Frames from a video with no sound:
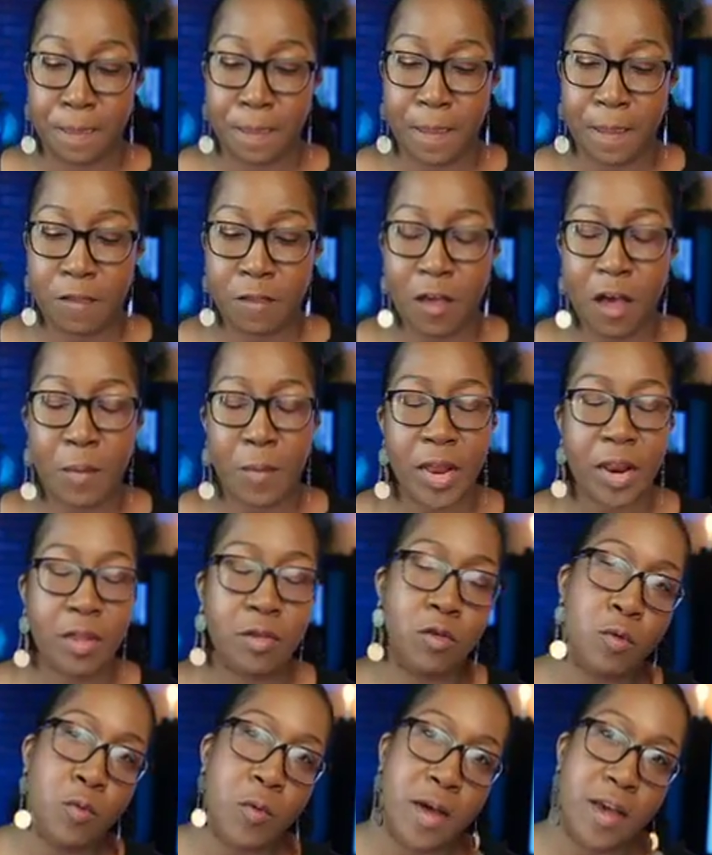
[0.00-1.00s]
Let's talk about it
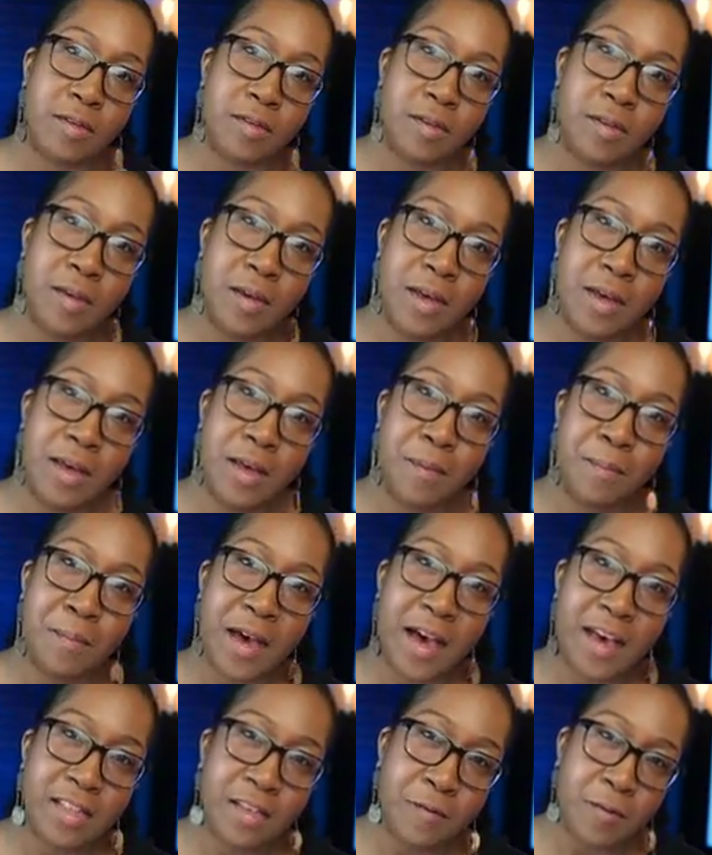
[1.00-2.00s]
two ways,
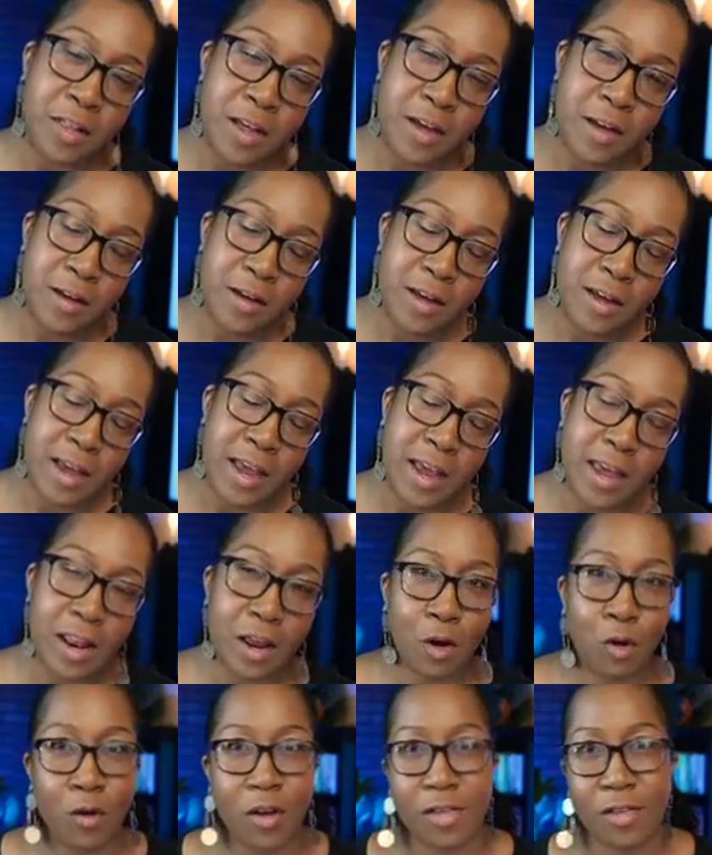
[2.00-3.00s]
passively and
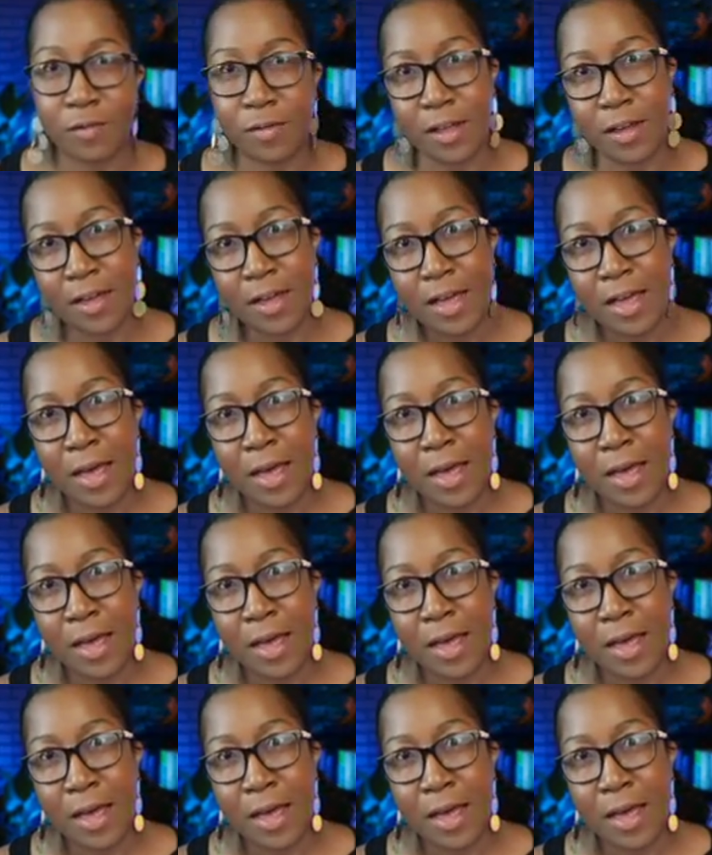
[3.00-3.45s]
aggressively.